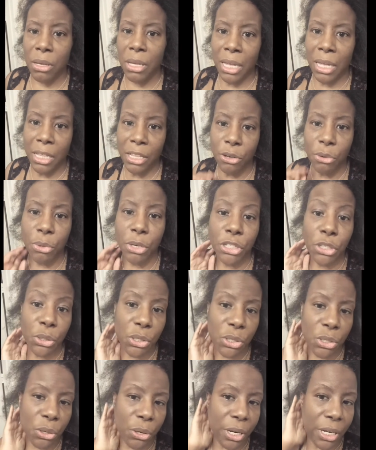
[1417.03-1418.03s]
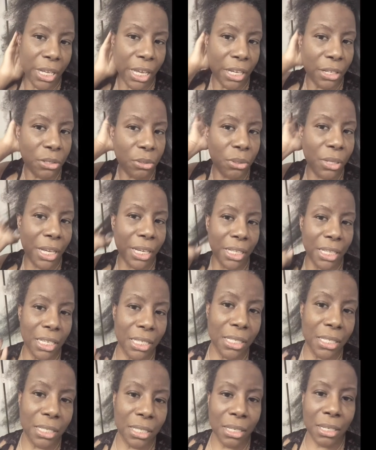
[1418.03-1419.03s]
in the grocery store, they'll do like
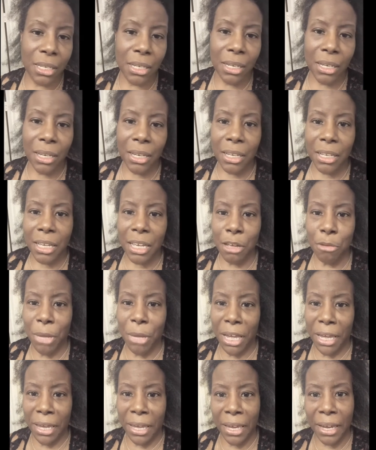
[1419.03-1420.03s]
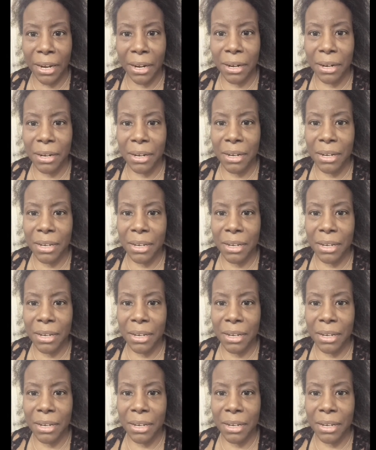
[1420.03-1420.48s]
this in my hair.